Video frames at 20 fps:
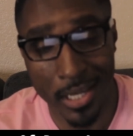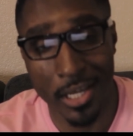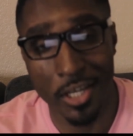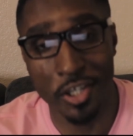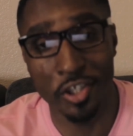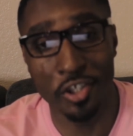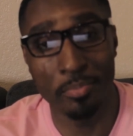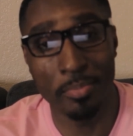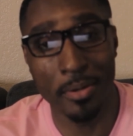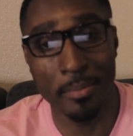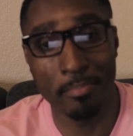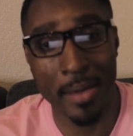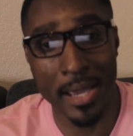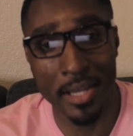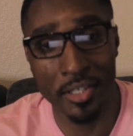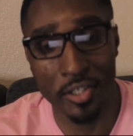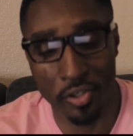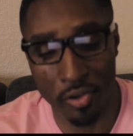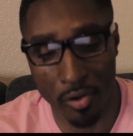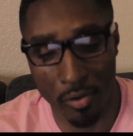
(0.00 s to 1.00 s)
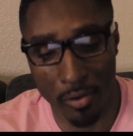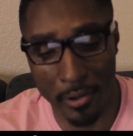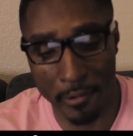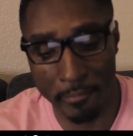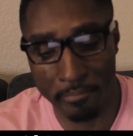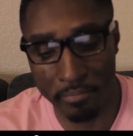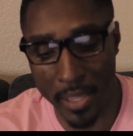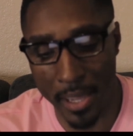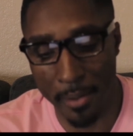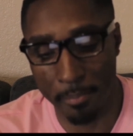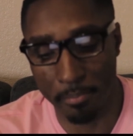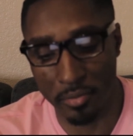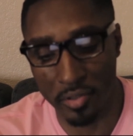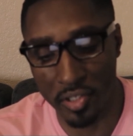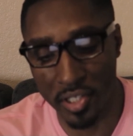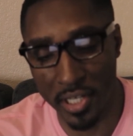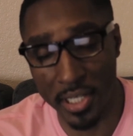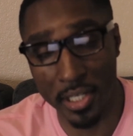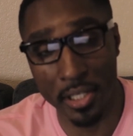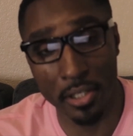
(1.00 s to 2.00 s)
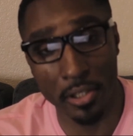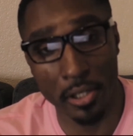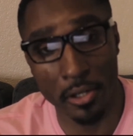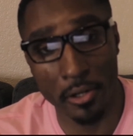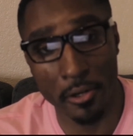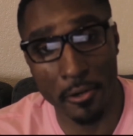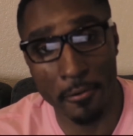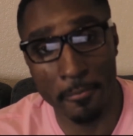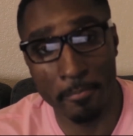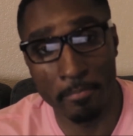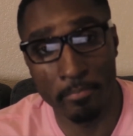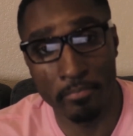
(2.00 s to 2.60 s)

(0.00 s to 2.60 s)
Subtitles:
It should be based on a particular